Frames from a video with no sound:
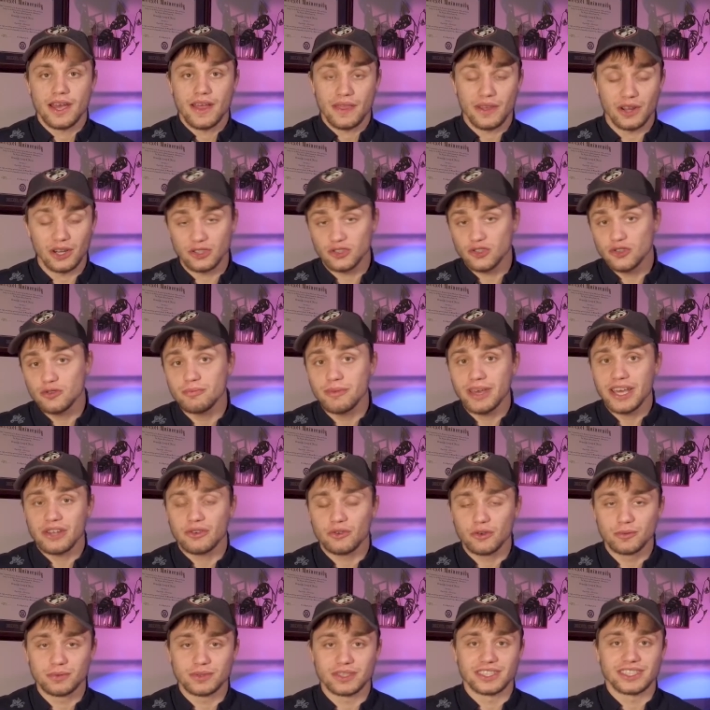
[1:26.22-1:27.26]
There are two main
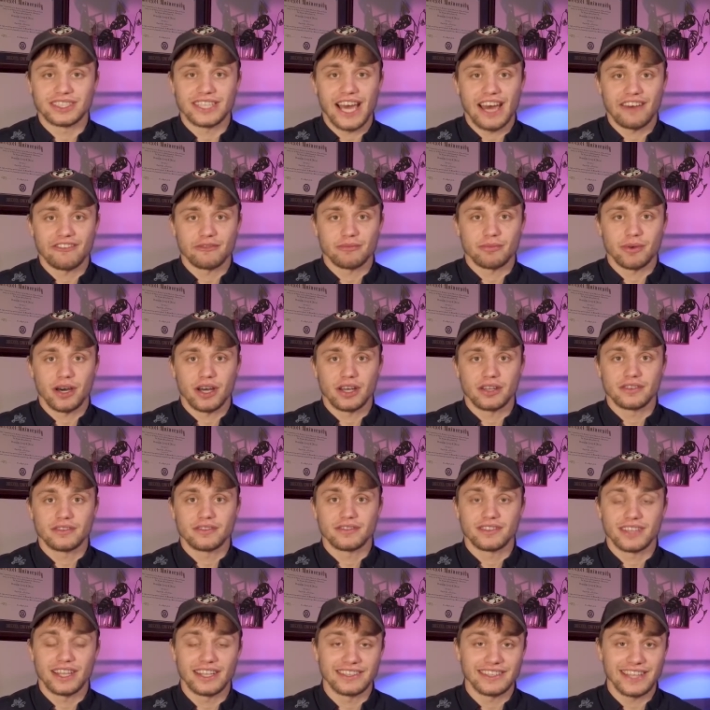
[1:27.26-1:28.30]
groups of scaphopod,
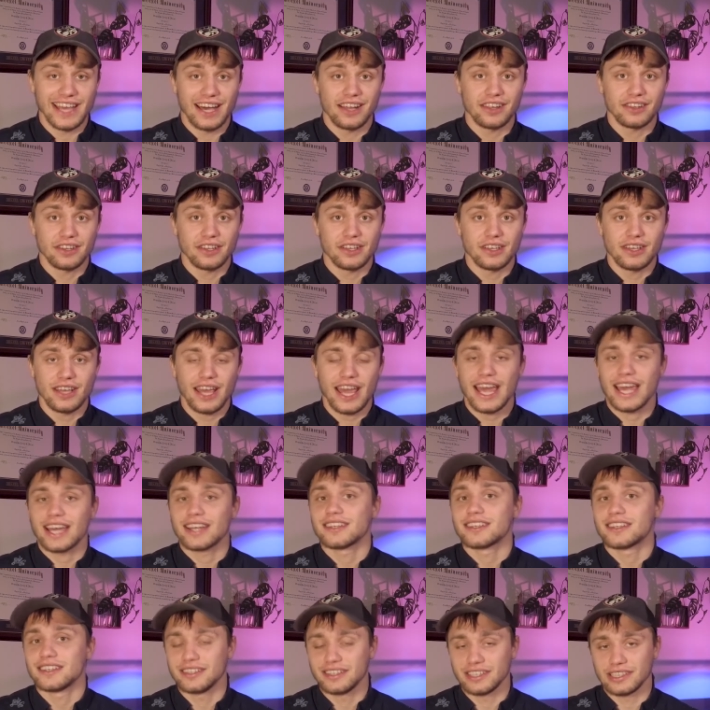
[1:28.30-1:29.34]
Dentaliida
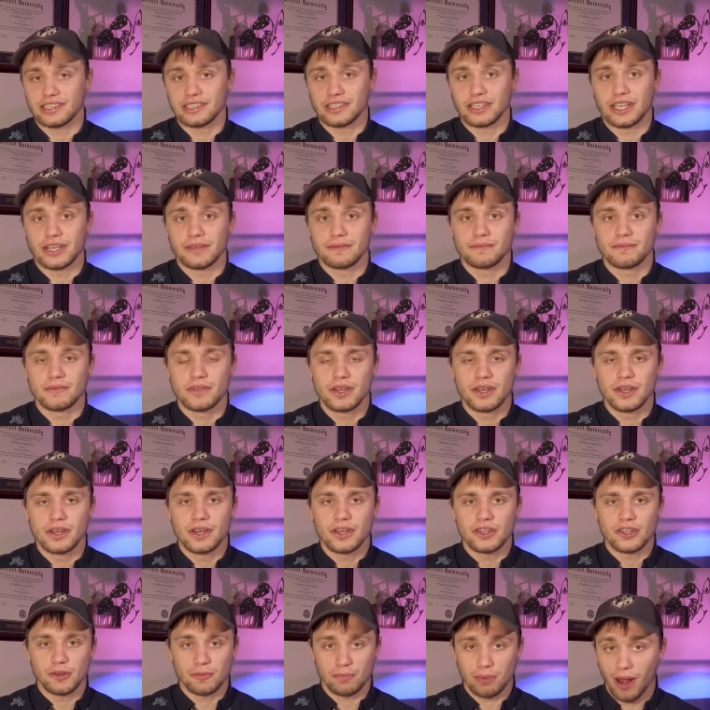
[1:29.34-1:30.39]
and Gadilida.
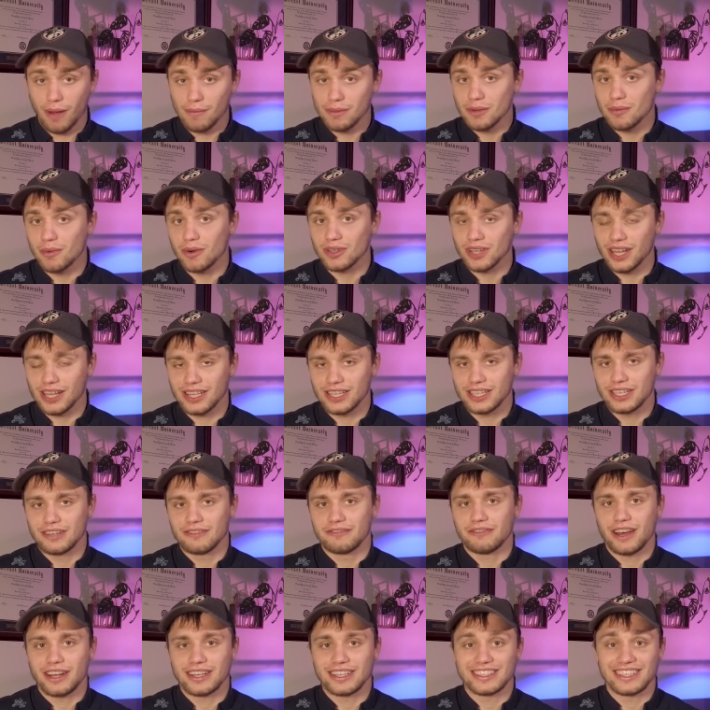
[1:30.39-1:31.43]
You're probably more likely to
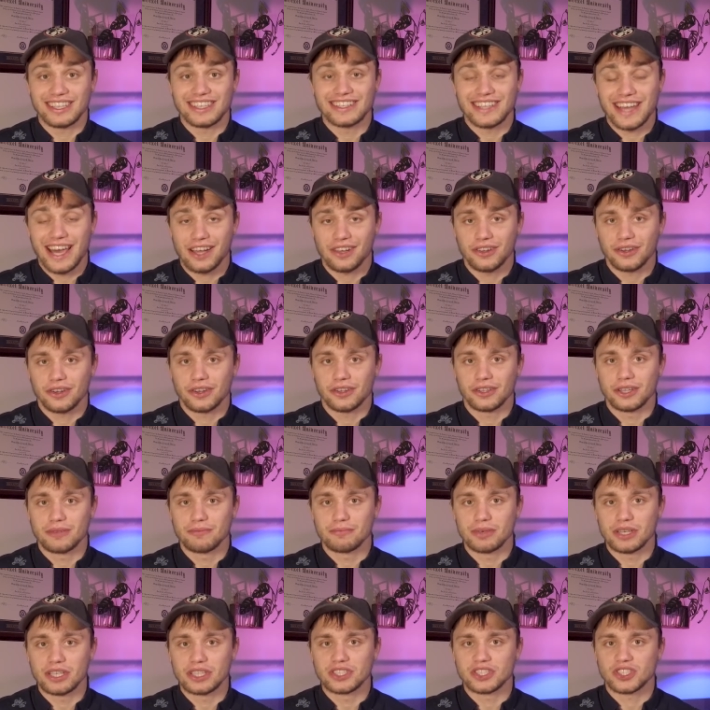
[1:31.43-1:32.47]
find a Dentaliida on the
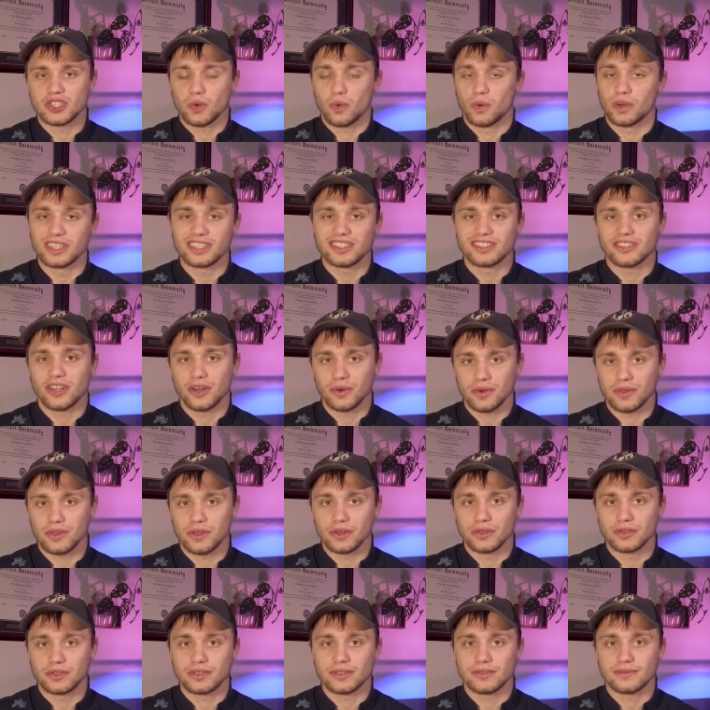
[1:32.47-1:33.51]
beach, so we're gonna start with
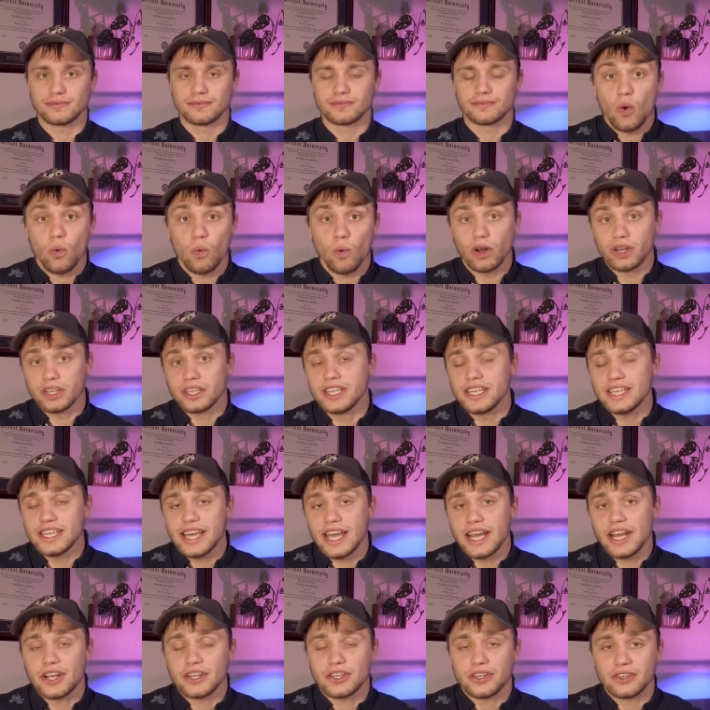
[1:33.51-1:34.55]
those. One key
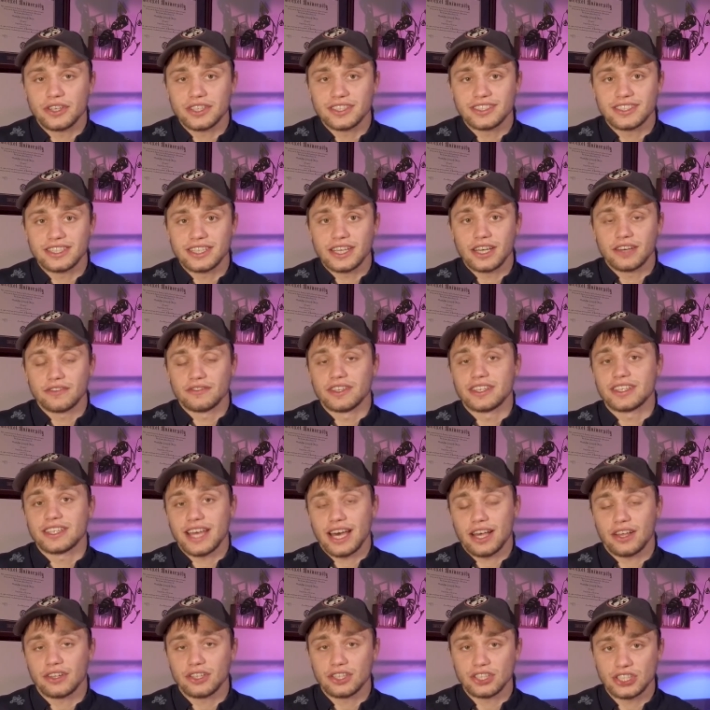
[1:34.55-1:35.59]
characteristic of
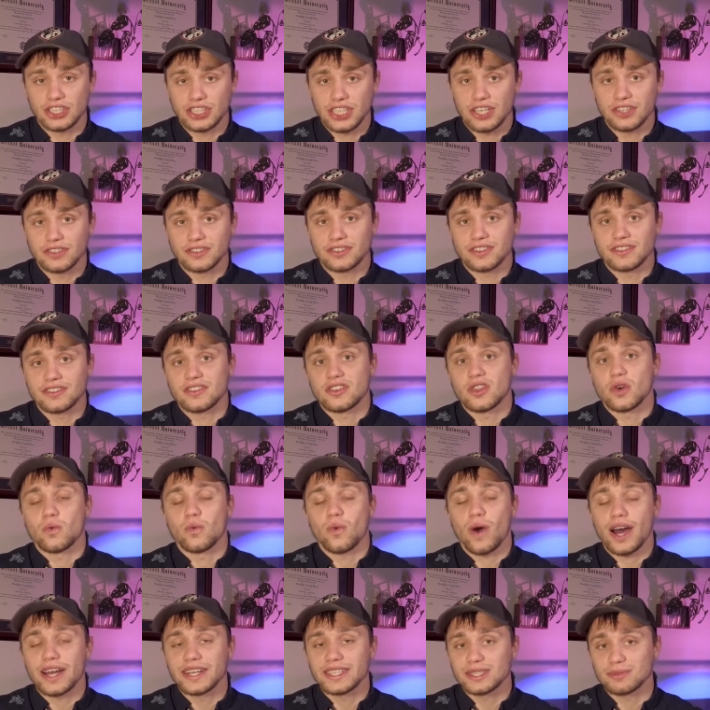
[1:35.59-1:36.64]
Dentaliida shells is that the
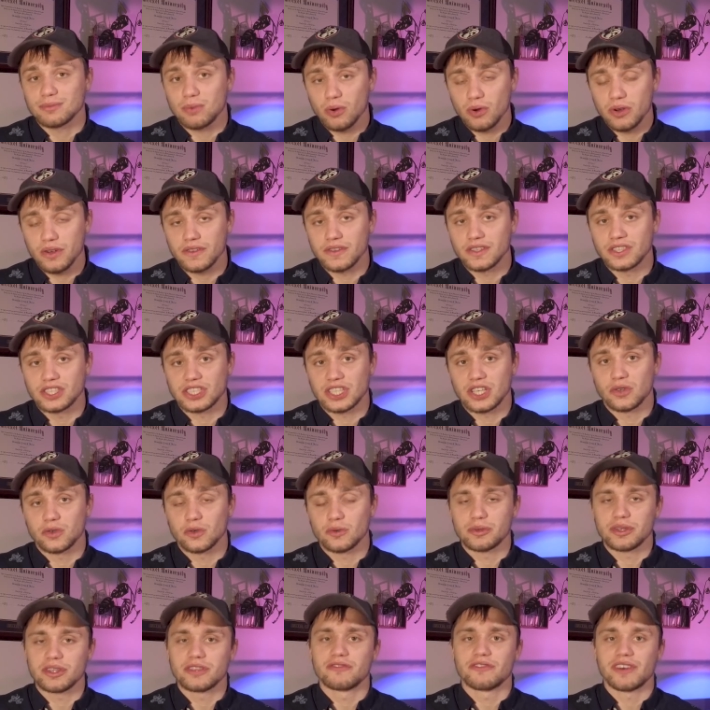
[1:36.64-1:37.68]
widest point of the shell will
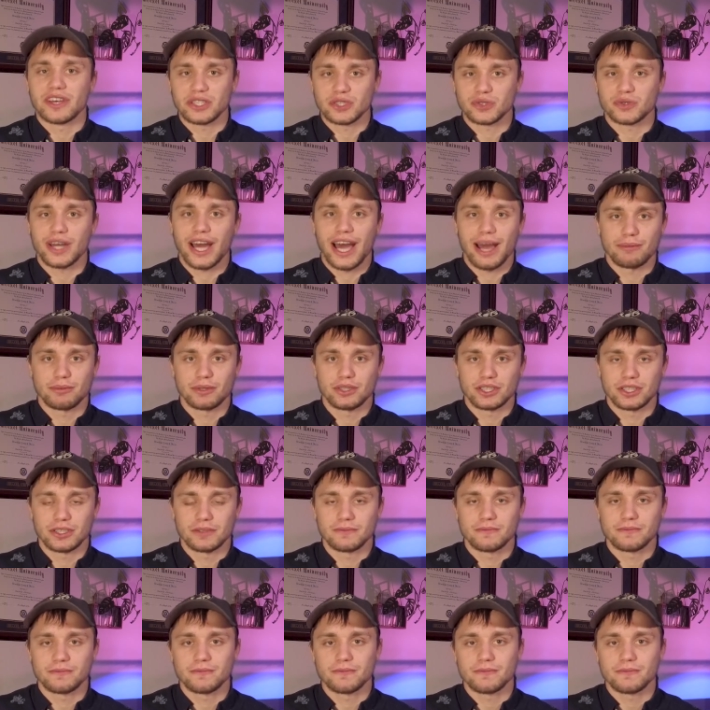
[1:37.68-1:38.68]
be the ventral aperture.